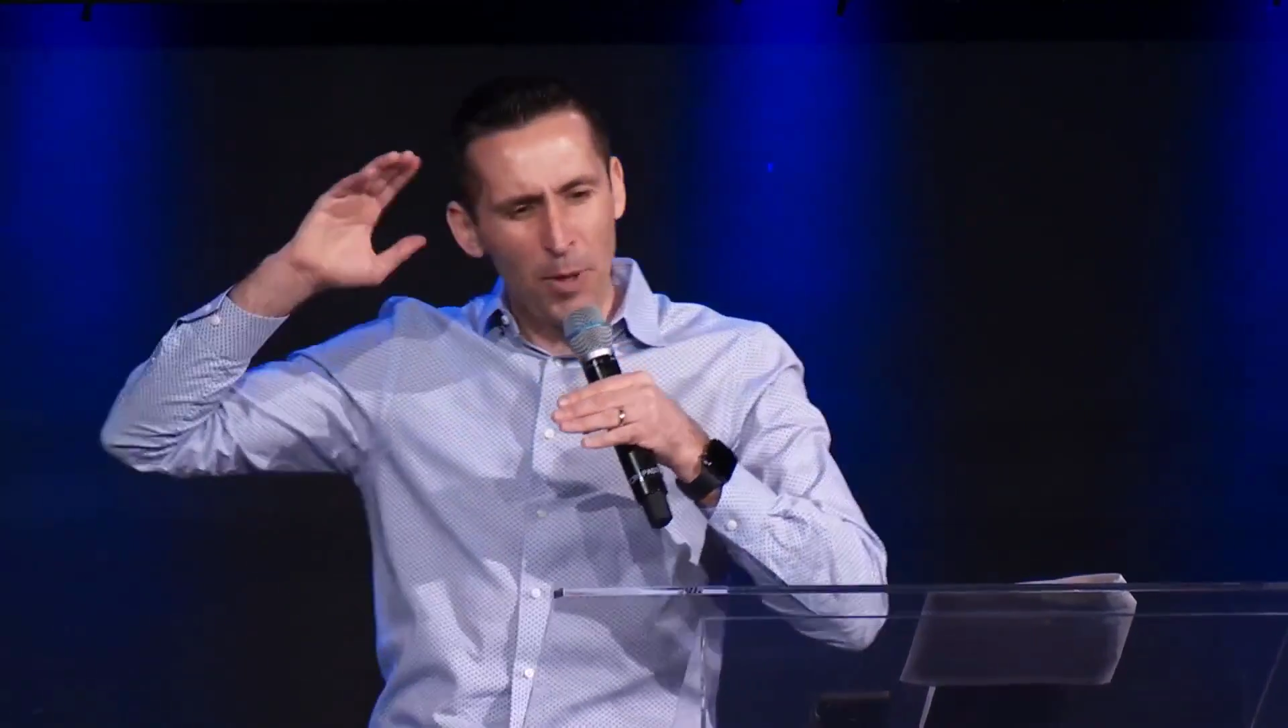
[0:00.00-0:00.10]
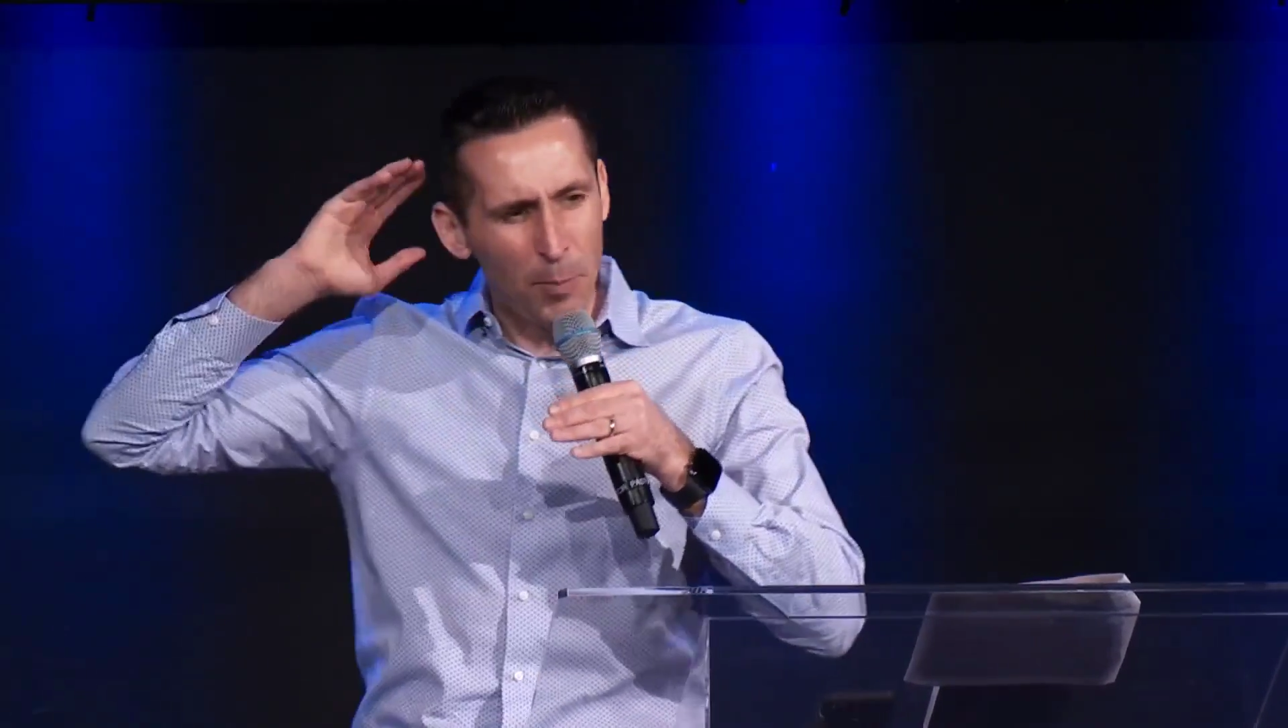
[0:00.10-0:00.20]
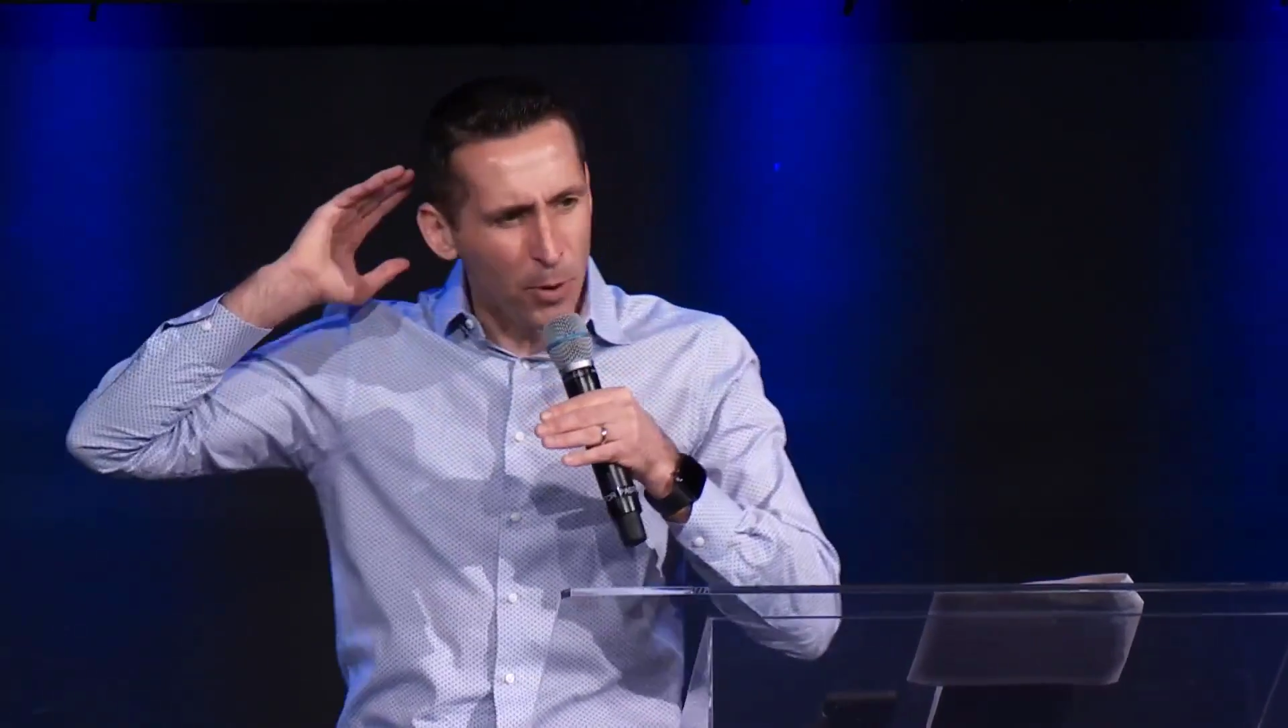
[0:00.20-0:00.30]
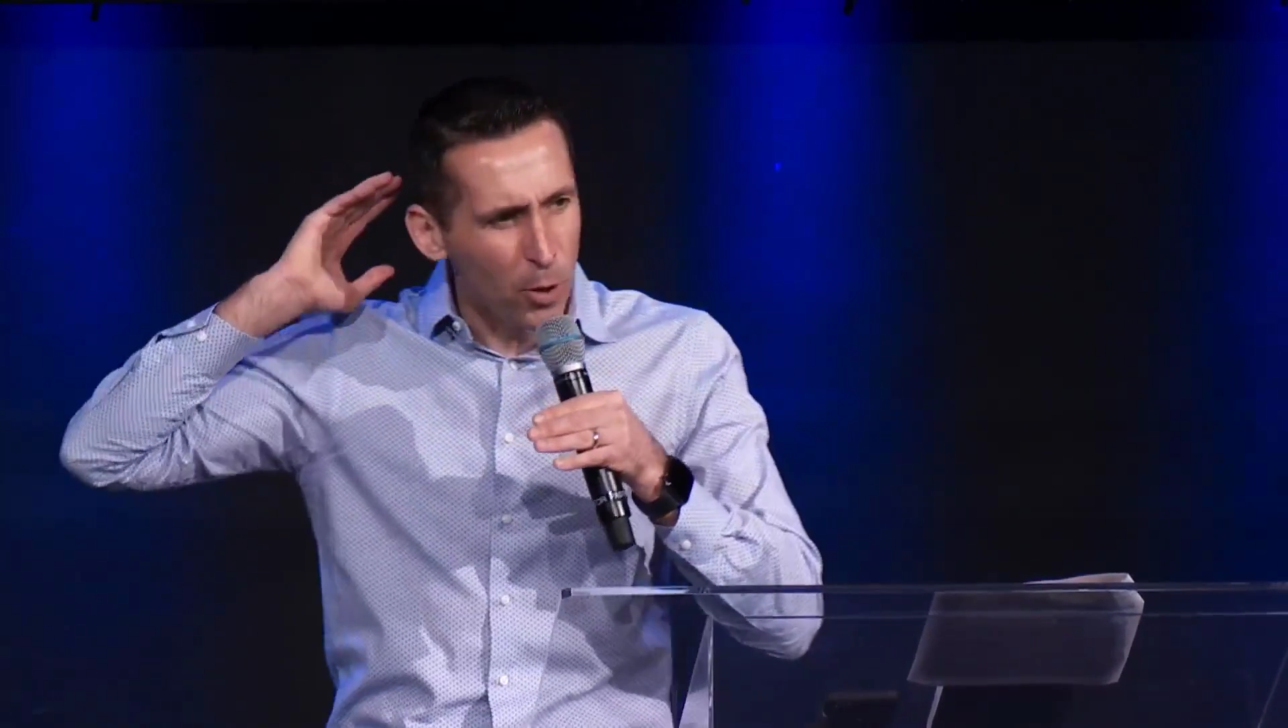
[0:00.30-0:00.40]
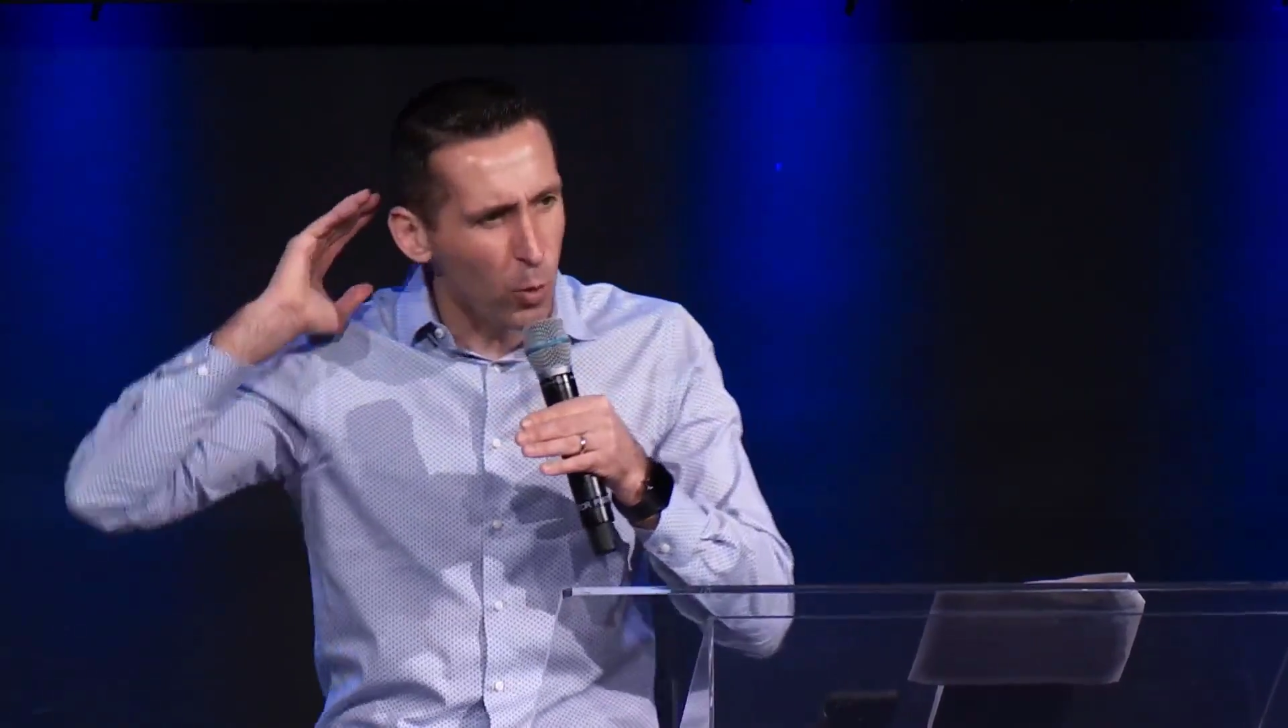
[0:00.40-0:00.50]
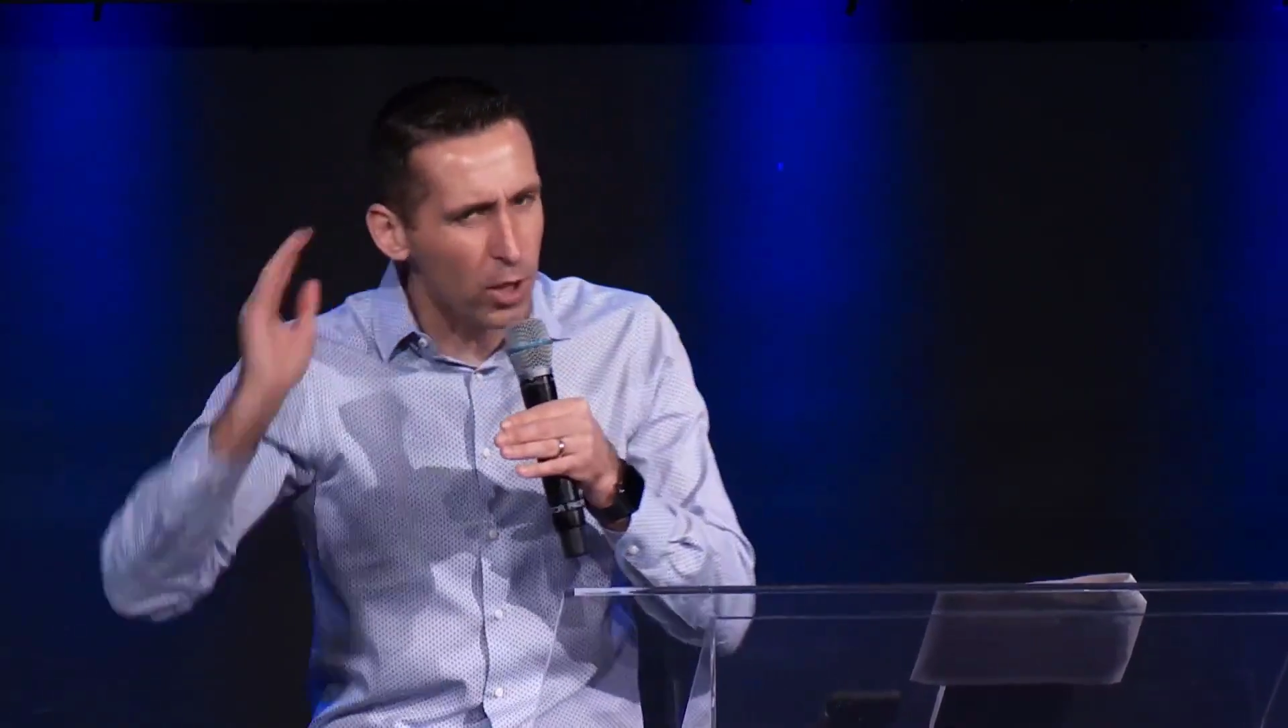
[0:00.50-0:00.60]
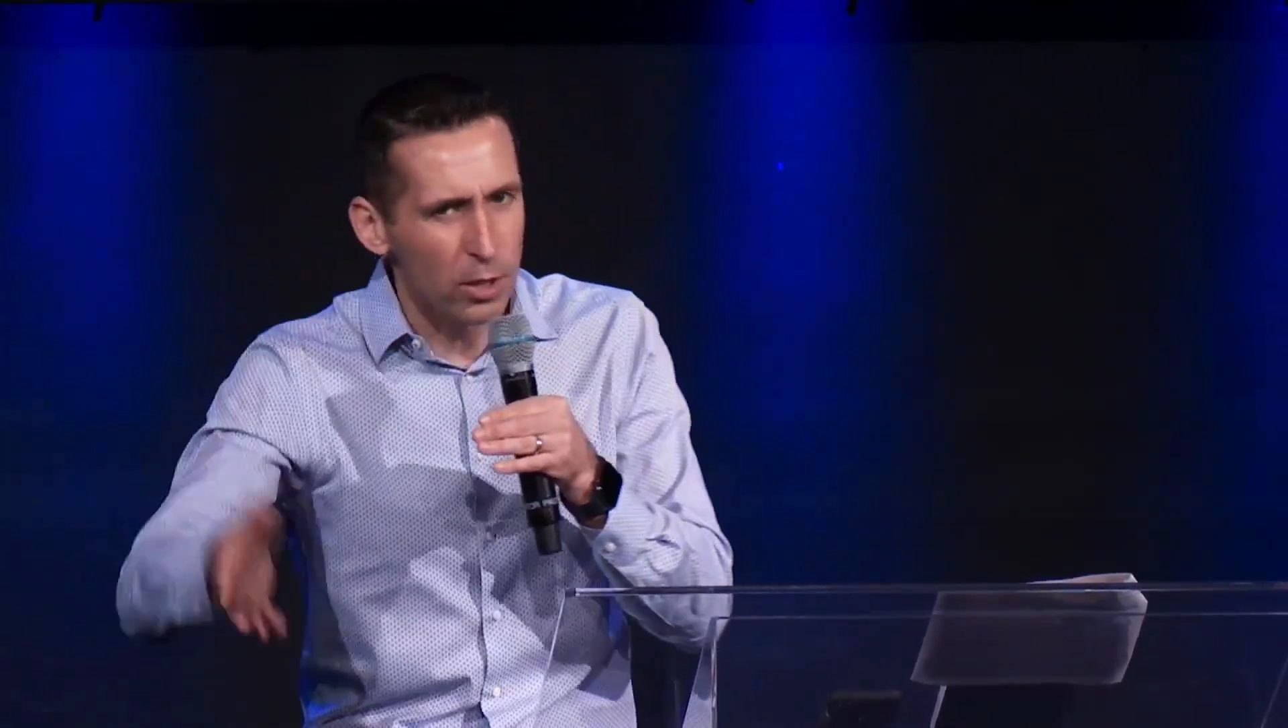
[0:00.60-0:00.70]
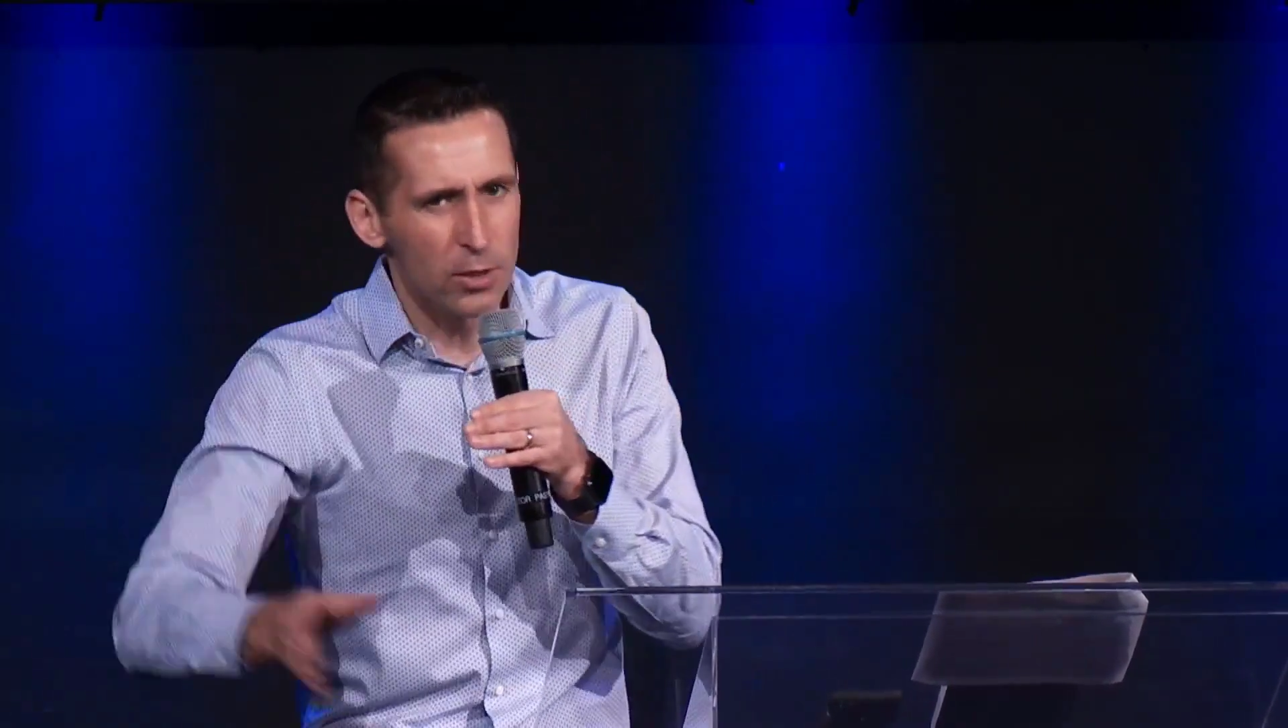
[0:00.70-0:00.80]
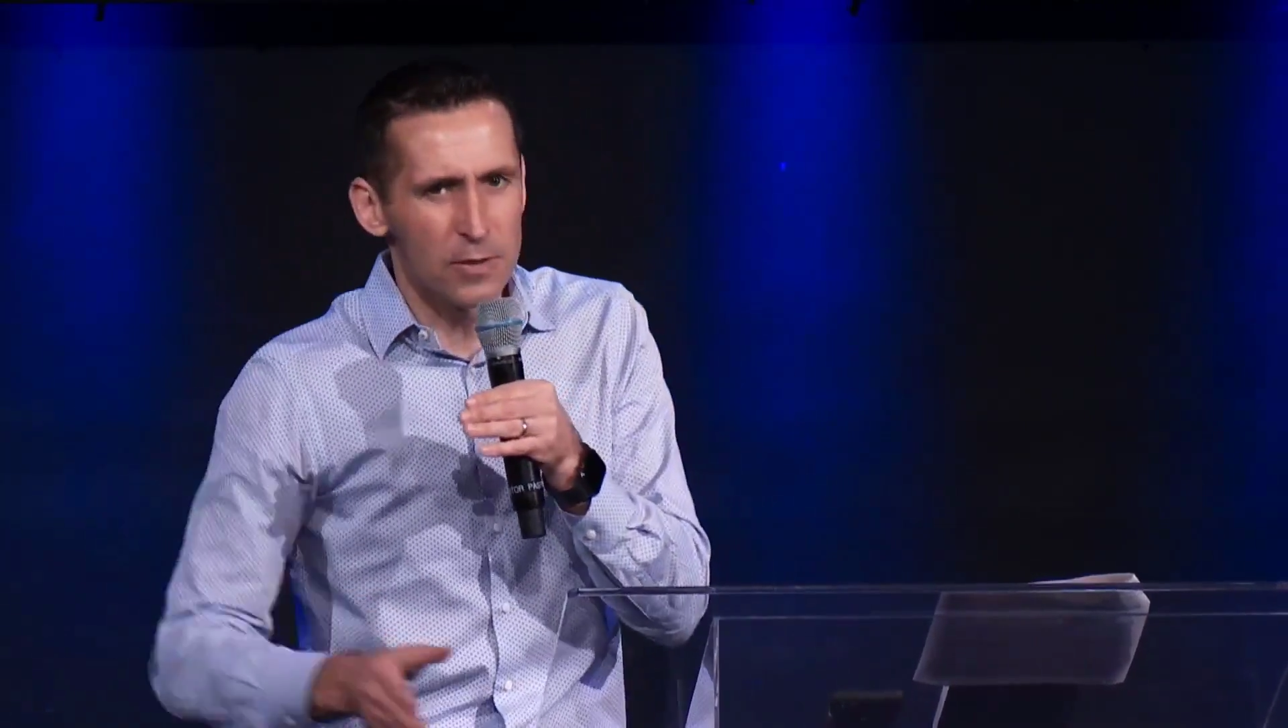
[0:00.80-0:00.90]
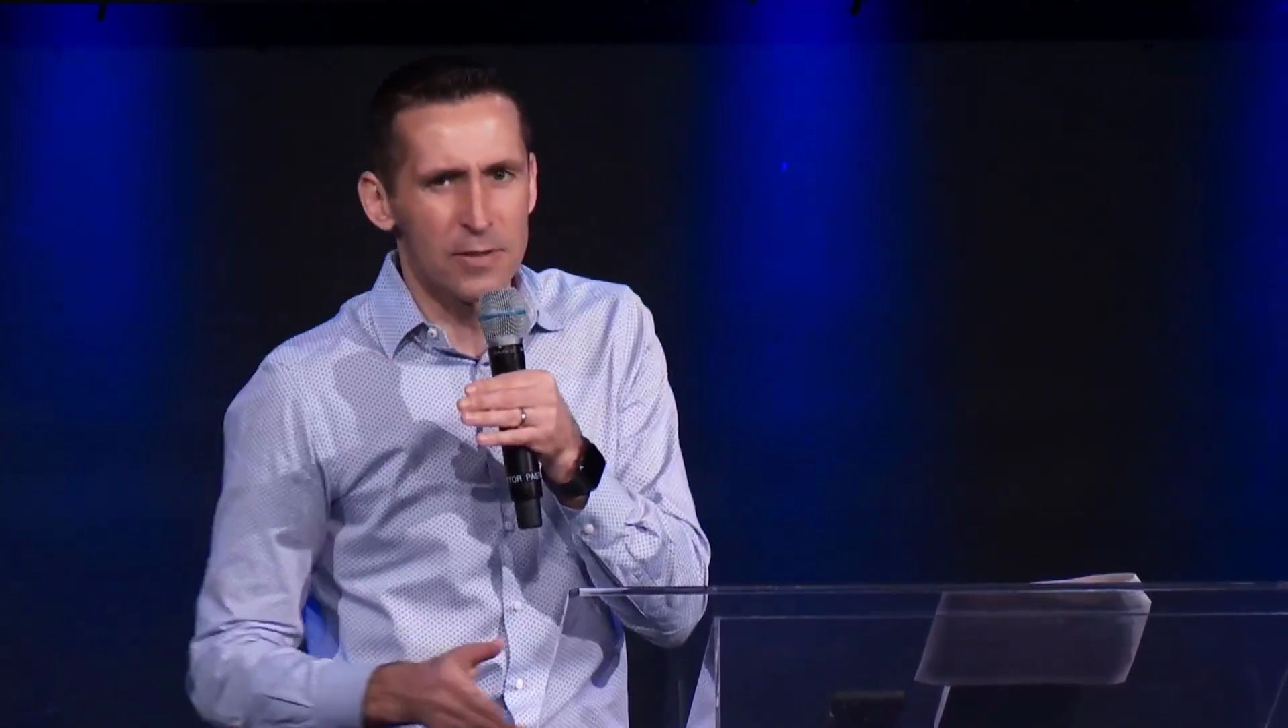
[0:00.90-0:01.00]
people will